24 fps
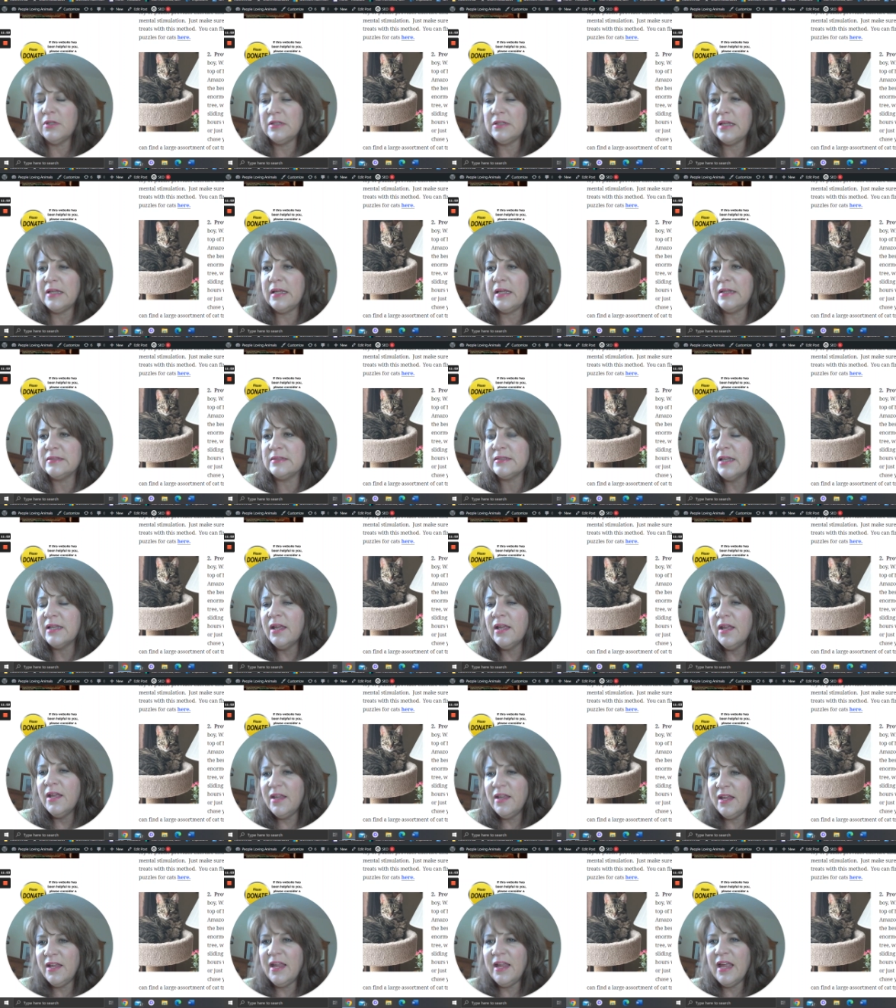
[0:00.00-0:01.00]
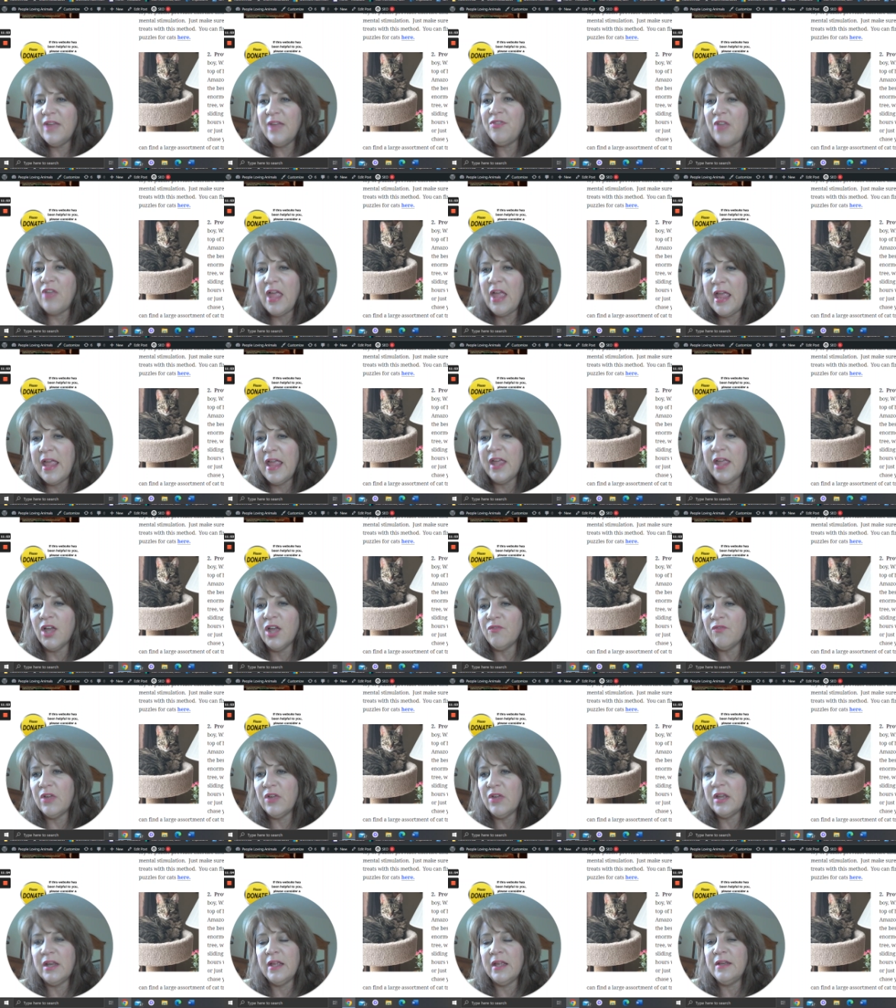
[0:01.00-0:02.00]
of days, he had the hang
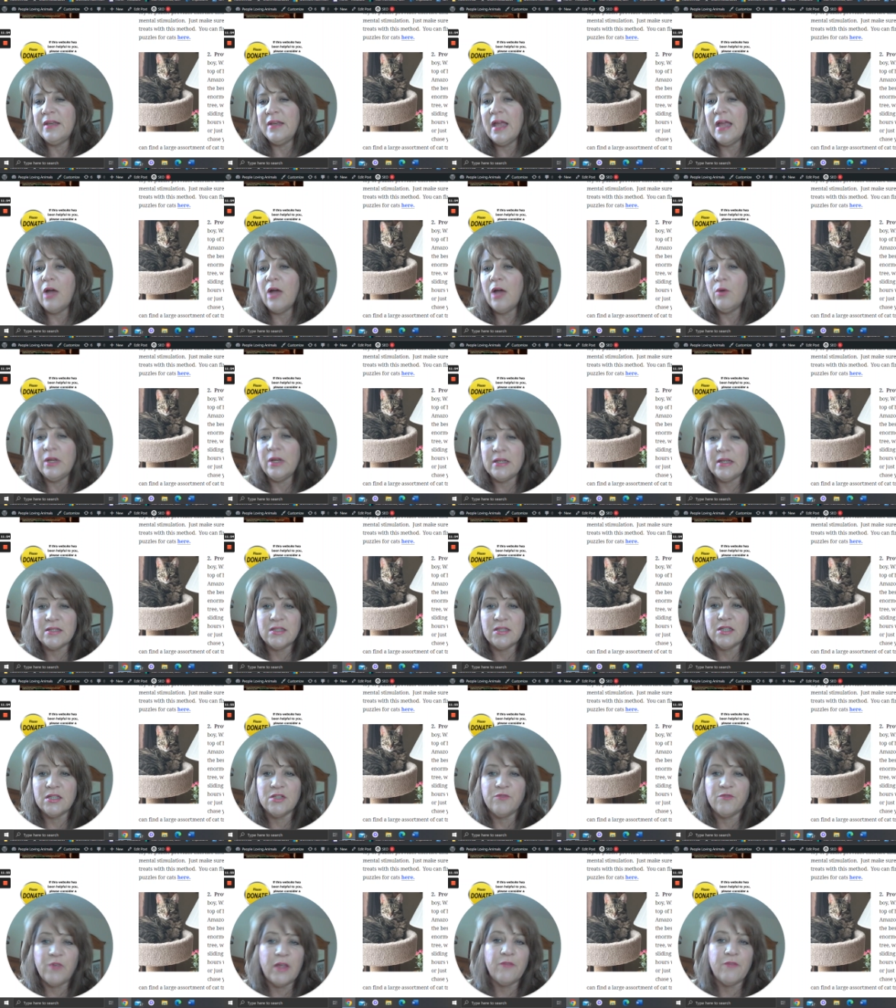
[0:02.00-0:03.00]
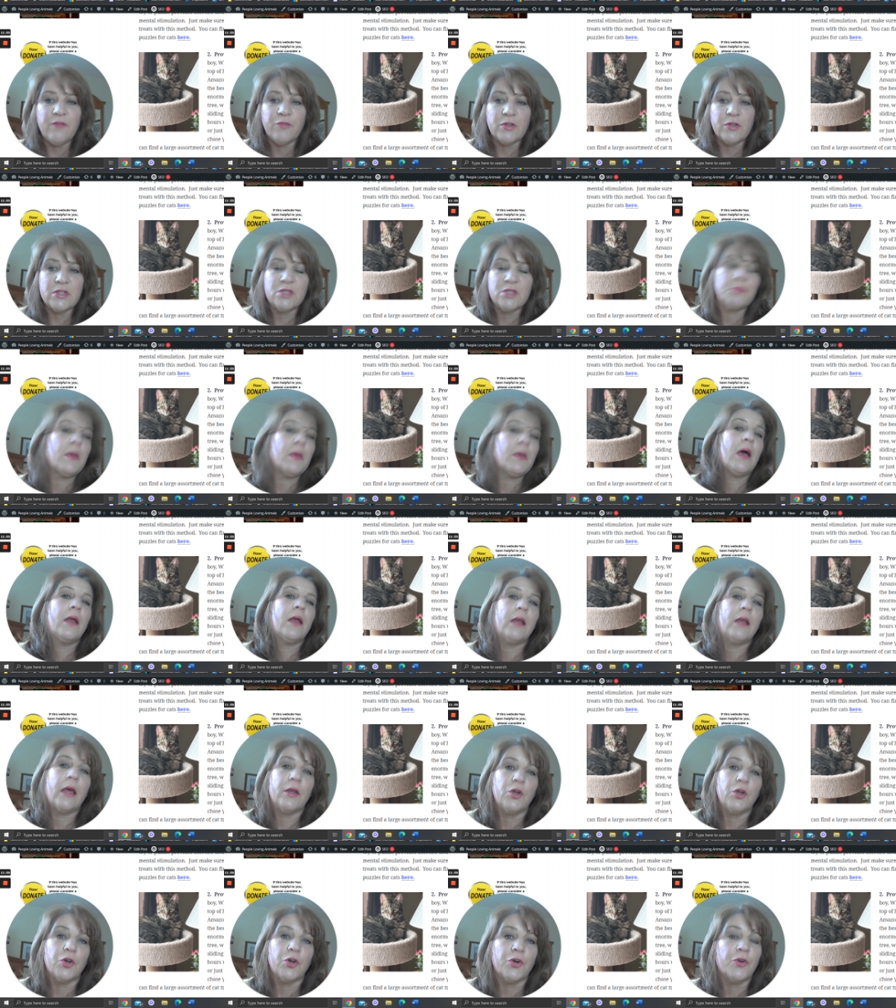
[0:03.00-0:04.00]
of it. And now it is his favorite spot
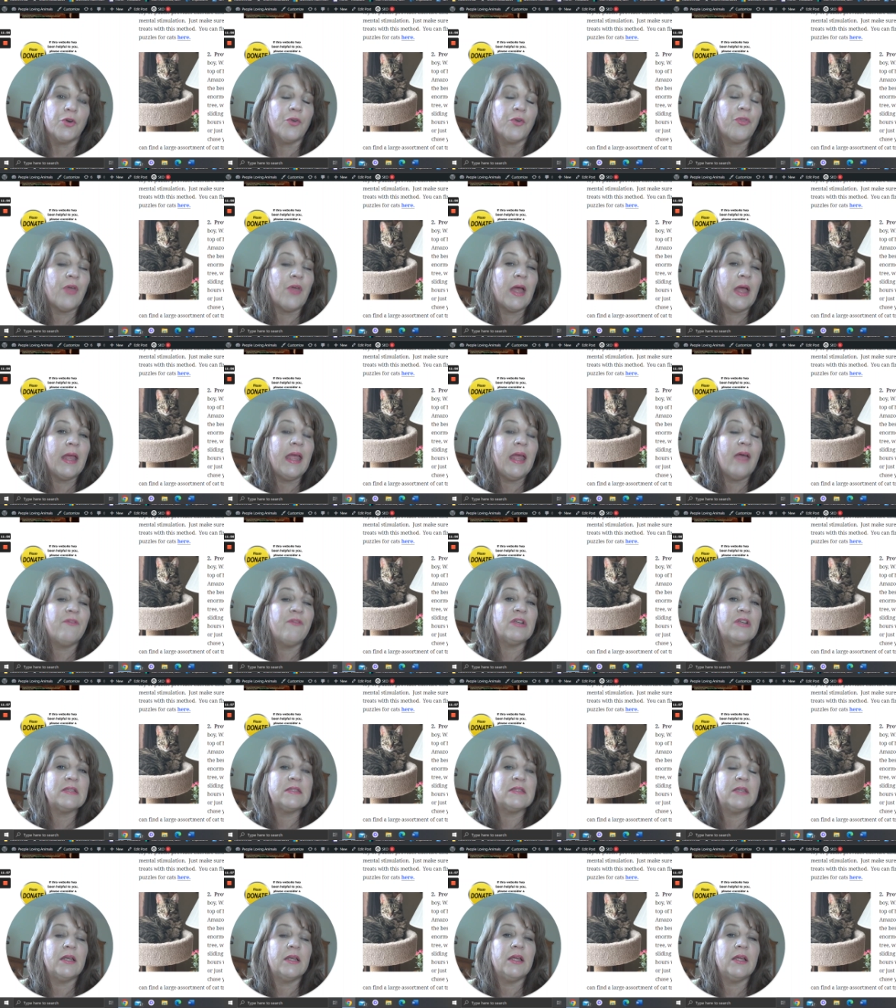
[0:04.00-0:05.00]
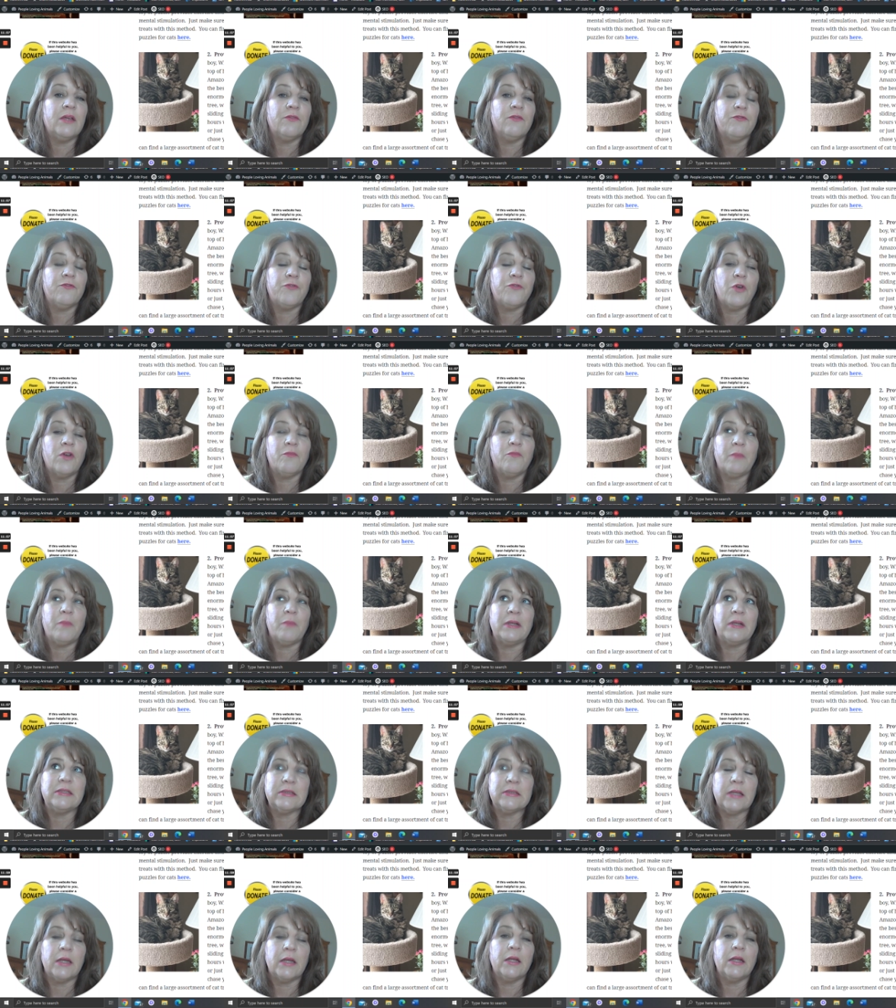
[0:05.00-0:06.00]
on earth. I have it sitting in front of my
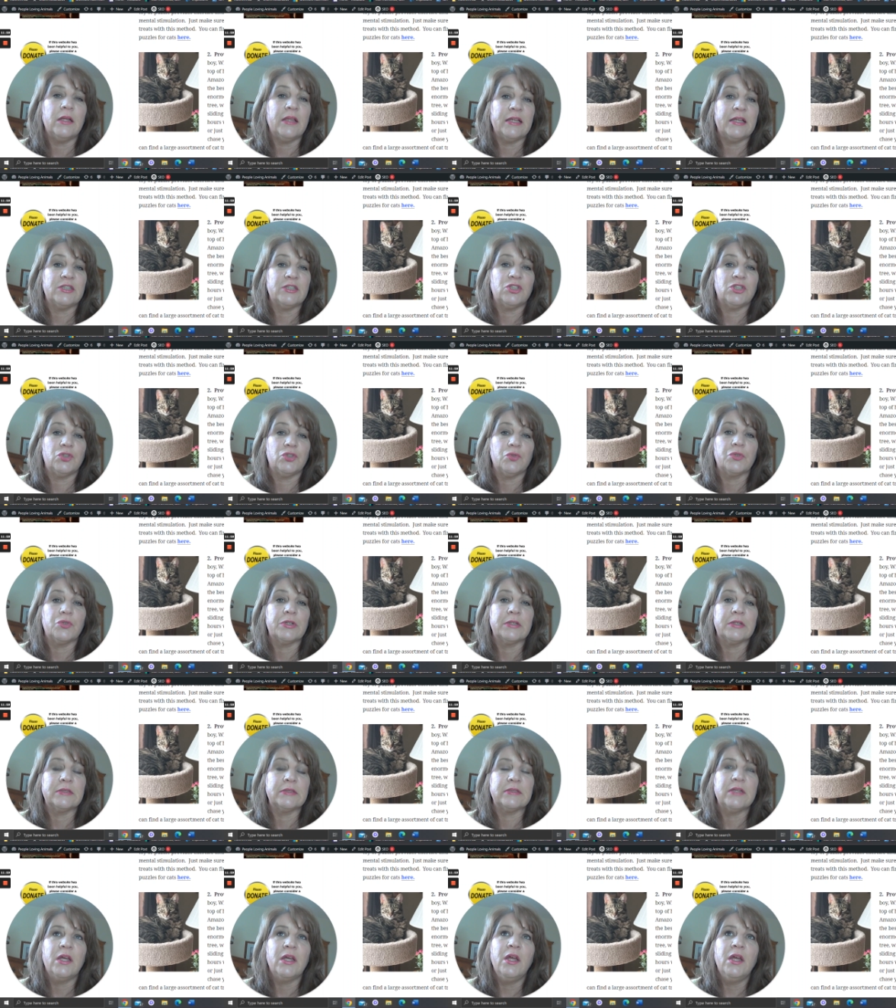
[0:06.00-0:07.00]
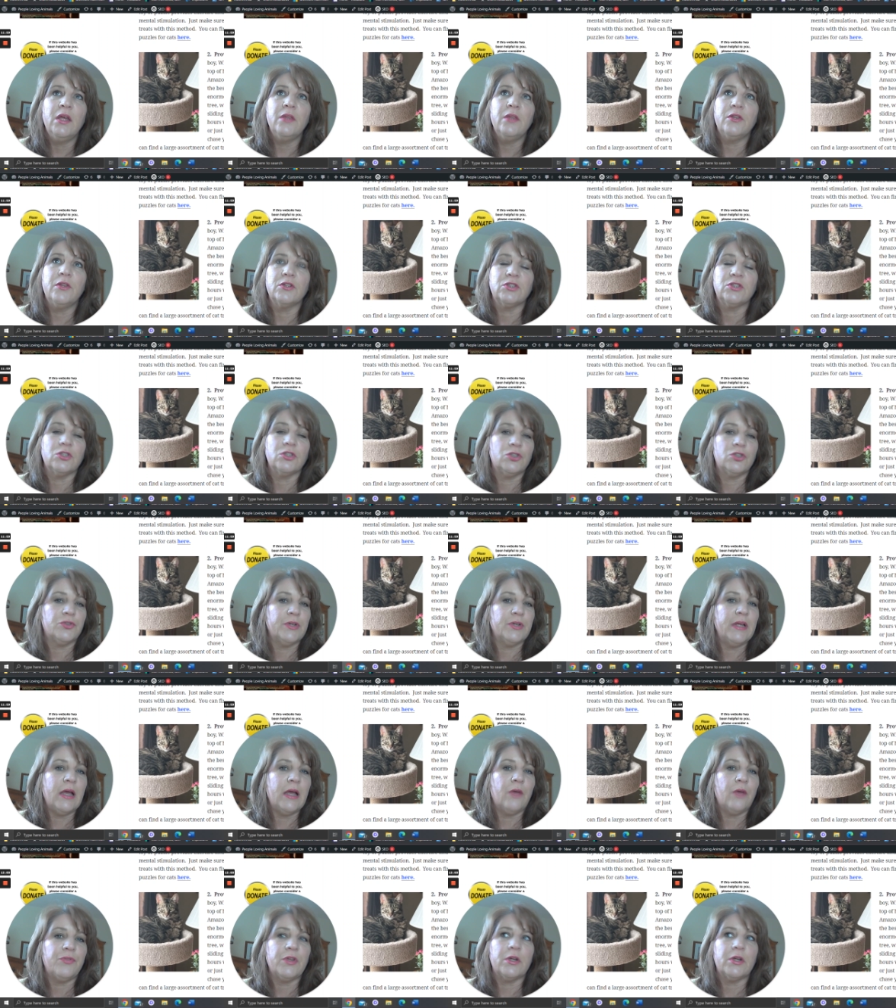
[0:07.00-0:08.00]
sliding glass doors. There's a
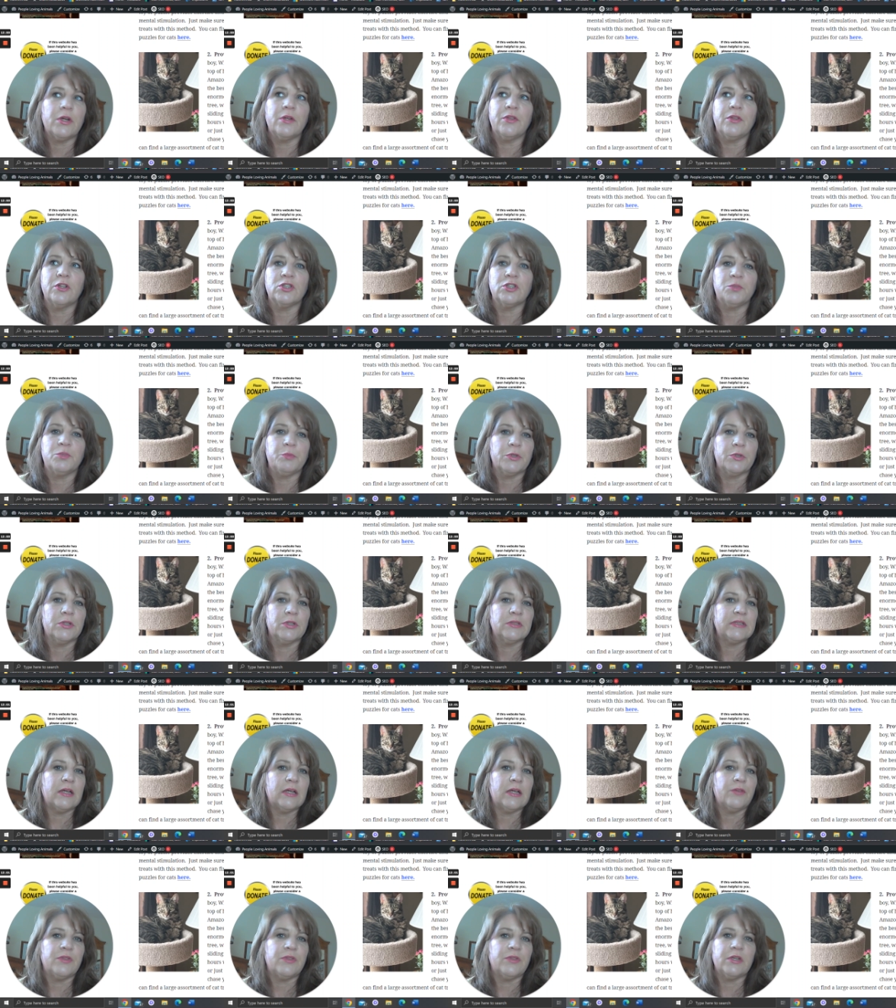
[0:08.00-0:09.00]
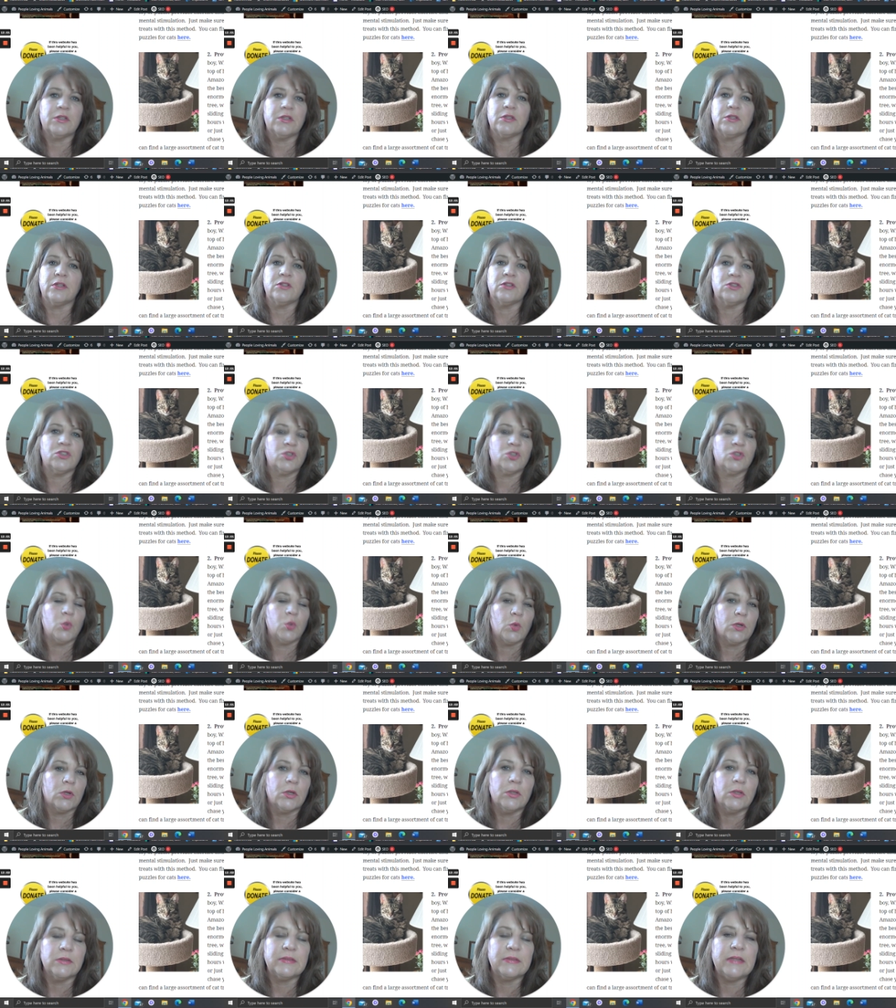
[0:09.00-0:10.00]
tree out there, there's birds out there, there's
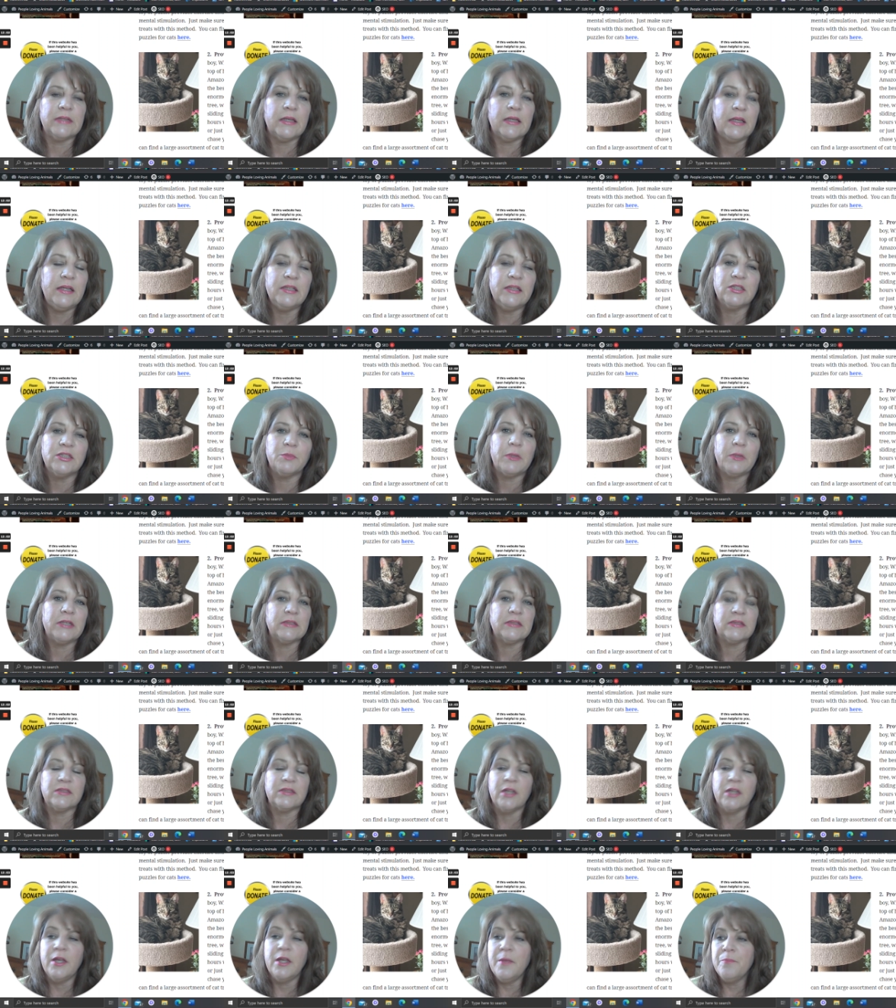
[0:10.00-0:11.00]
squirrels, and he spends